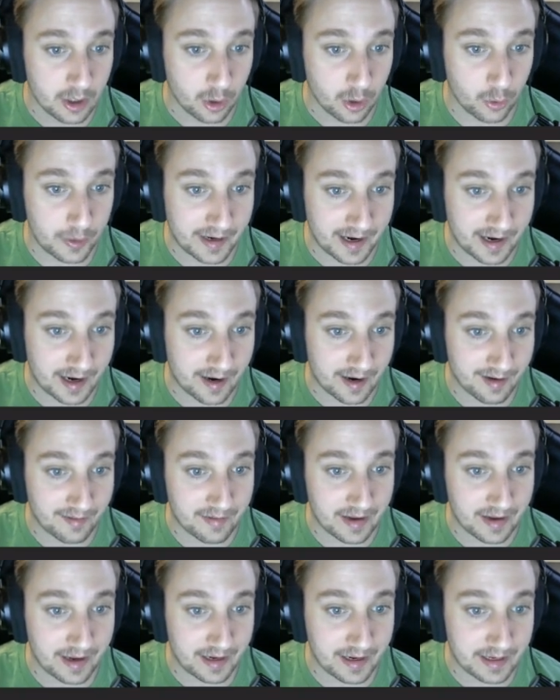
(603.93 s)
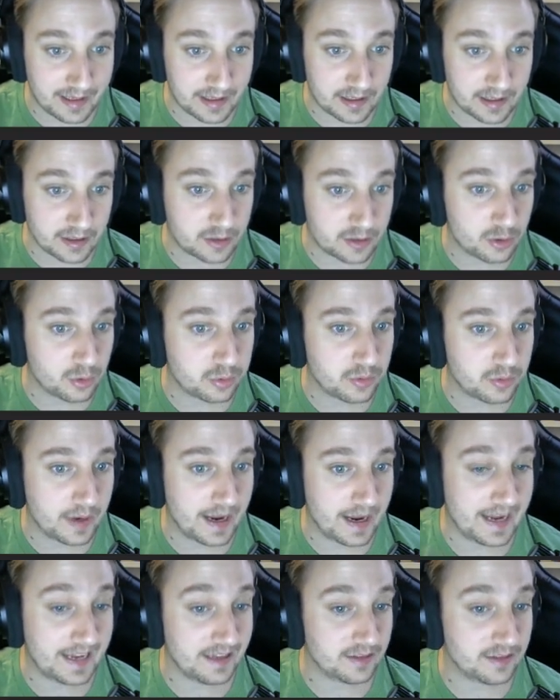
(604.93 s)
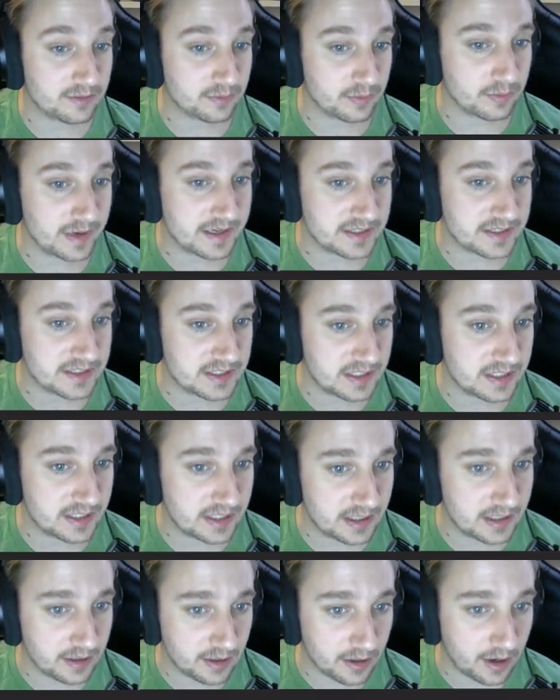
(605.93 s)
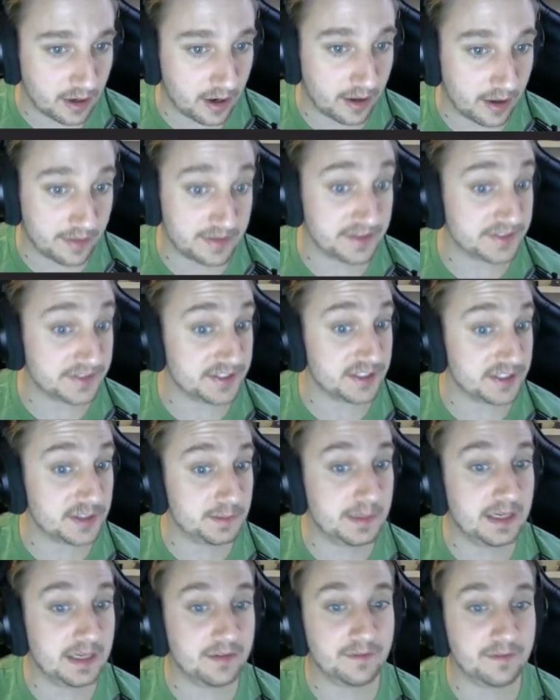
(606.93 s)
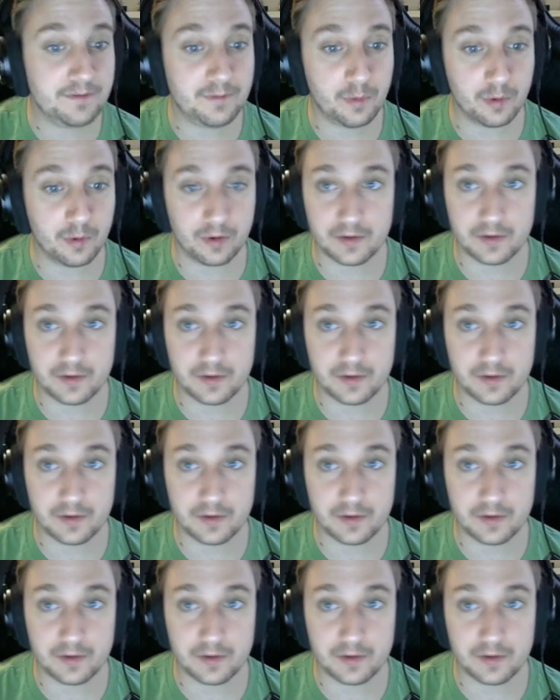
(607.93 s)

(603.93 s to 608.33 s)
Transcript: We have a eighth rest here on this is beat 4.